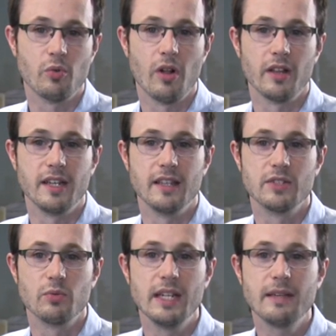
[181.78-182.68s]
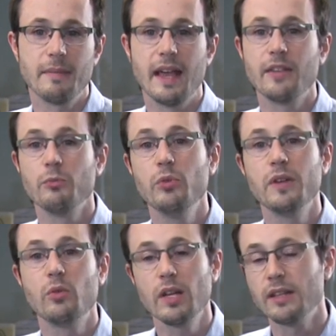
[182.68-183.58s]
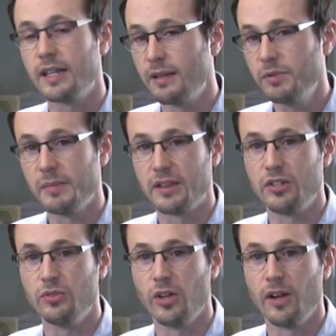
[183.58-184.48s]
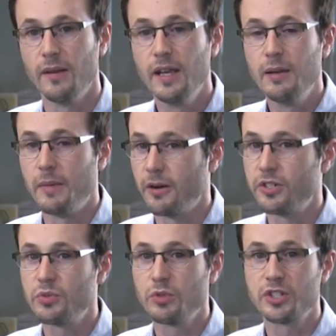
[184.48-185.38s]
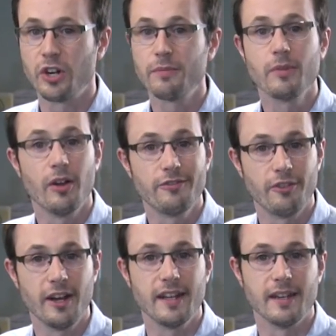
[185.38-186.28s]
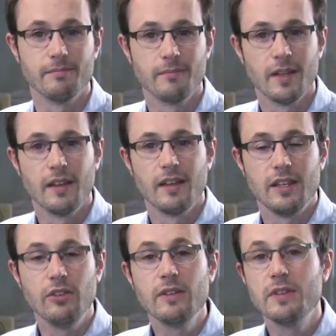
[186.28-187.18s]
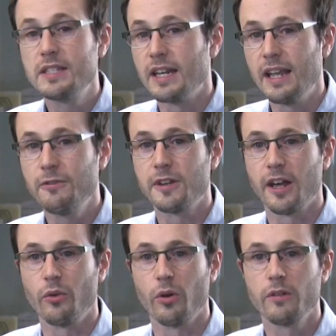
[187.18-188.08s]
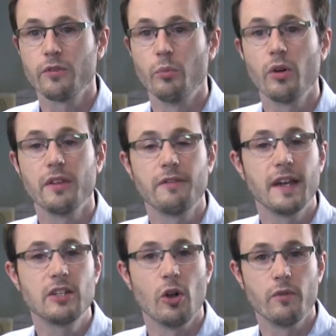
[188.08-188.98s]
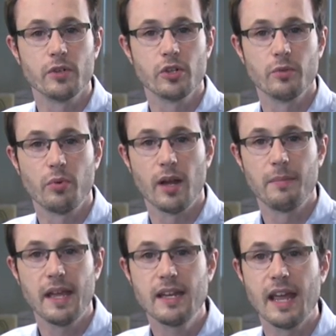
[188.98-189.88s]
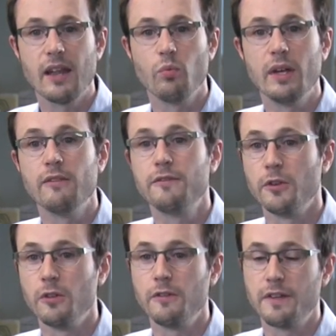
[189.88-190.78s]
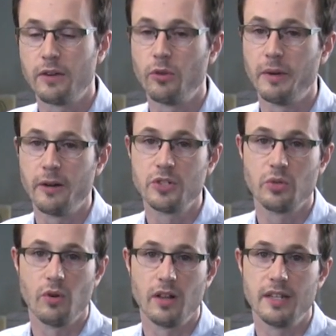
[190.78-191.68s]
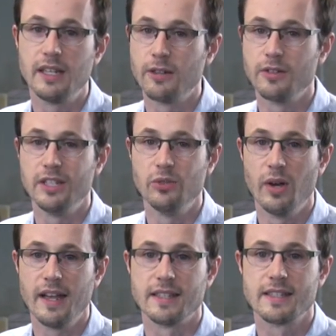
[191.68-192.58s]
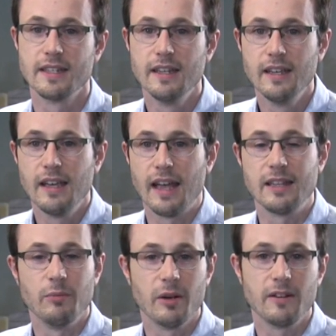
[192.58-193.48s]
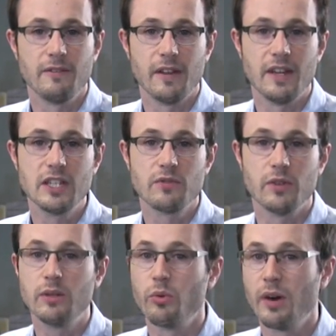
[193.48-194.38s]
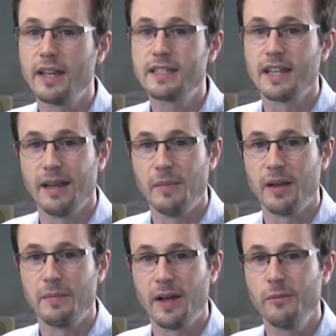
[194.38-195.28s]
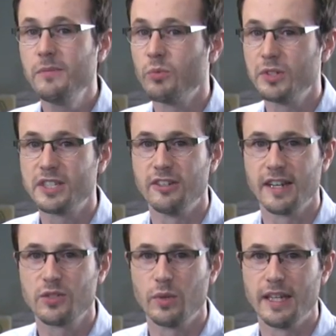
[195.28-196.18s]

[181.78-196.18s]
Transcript: equality this week, and they're moving quickly to implement the new law. Marriages will start on Friday. You can visit AFER.org for more on the fight to overturn Prop 8 and win full federal marriage equality here in the U.S. At the American Foundation for Equal Rights, I'm Matt Baum. We'll see you next